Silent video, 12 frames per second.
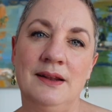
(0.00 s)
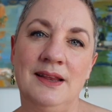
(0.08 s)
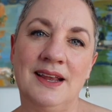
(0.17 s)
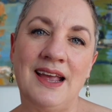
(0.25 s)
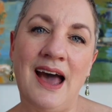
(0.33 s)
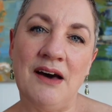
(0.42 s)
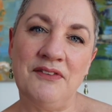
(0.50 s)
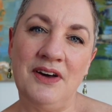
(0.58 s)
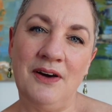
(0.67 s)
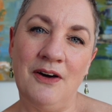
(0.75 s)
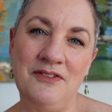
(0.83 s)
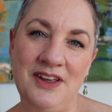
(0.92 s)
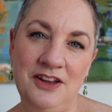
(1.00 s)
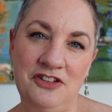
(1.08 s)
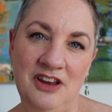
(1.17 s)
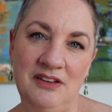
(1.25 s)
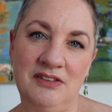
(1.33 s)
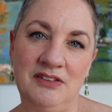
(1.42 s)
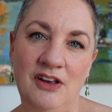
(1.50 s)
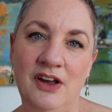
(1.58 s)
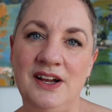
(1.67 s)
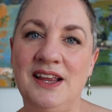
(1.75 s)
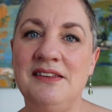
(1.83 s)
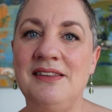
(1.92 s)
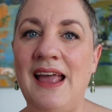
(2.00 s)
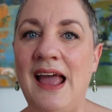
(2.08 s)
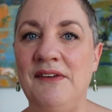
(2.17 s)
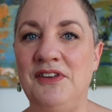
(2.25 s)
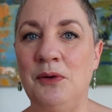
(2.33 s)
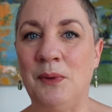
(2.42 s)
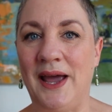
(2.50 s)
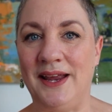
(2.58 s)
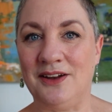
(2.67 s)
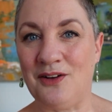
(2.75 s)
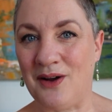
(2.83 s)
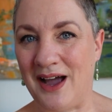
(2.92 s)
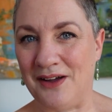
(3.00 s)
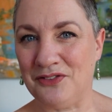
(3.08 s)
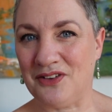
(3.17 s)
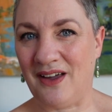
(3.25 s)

The cover of each insert is heavyweight craft